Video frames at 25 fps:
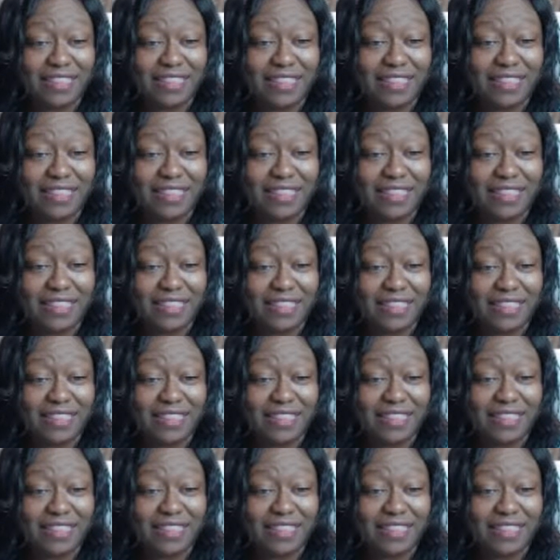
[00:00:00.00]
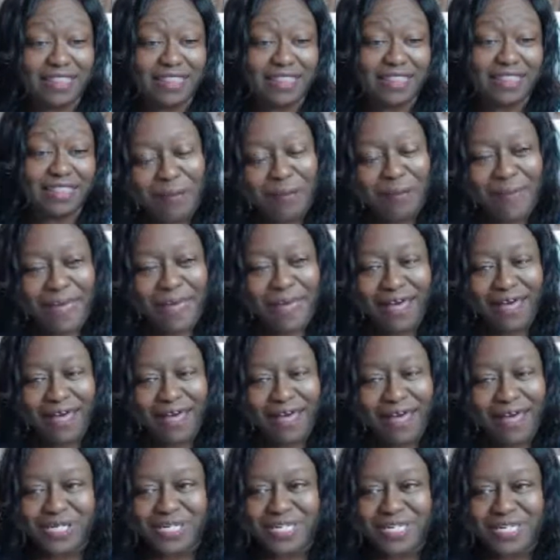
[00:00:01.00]
Today, we're talking
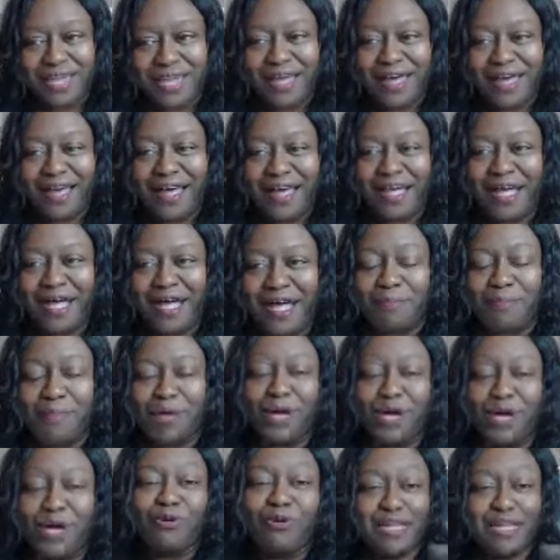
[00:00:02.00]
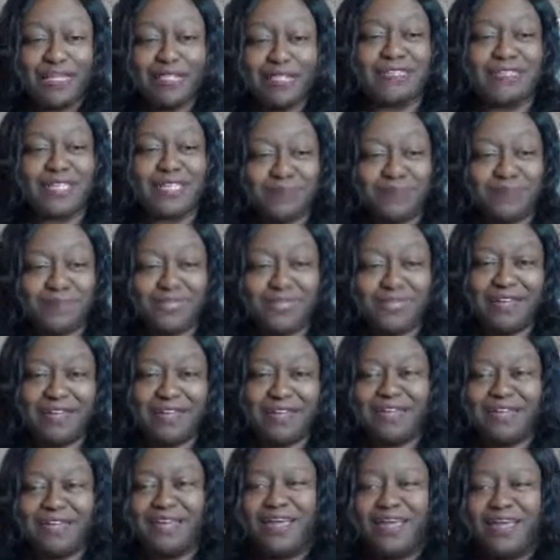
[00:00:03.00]
about a great subject.